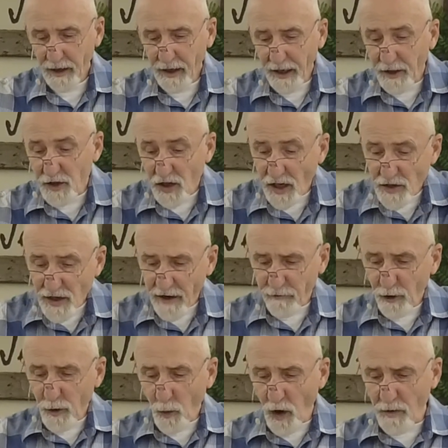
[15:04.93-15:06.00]
It says
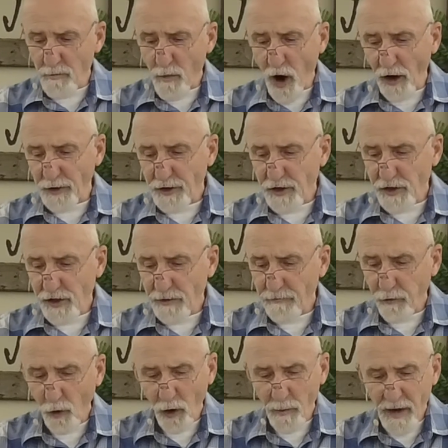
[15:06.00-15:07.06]
everyone marches in
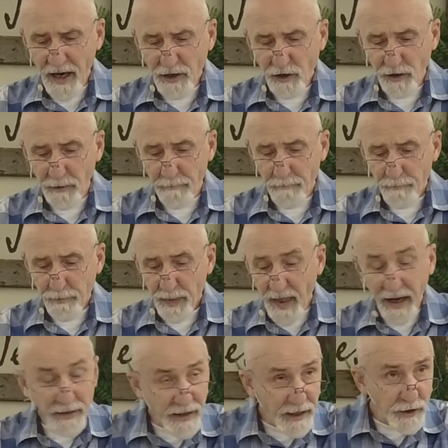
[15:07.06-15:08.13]
formation,
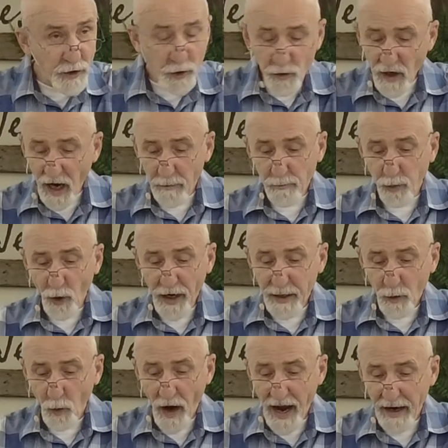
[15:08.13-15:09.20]
and they do not break
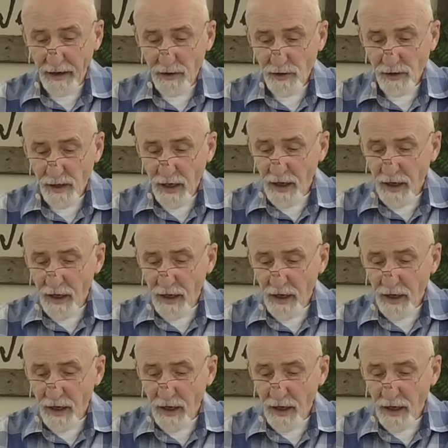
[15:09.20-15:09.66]
ranks.